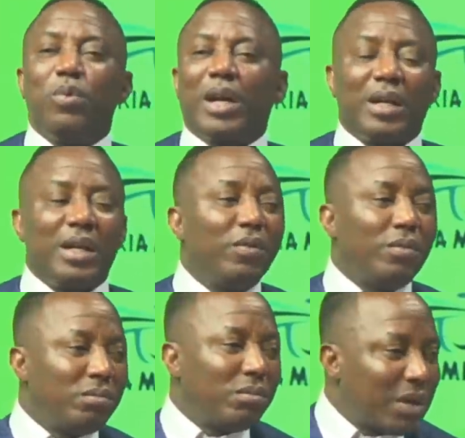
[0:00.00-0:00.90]
can
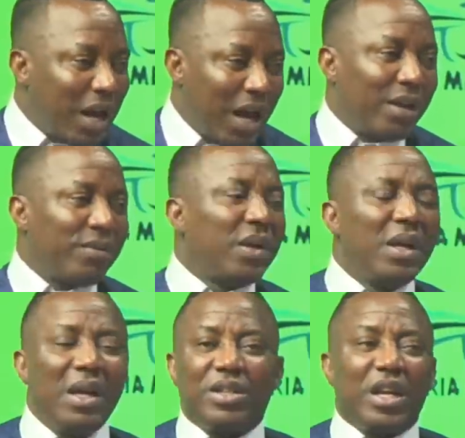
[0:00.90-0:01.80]
even have
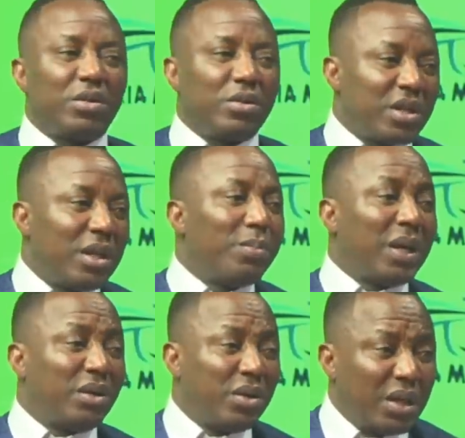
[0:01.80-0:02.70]
a chance to sleep and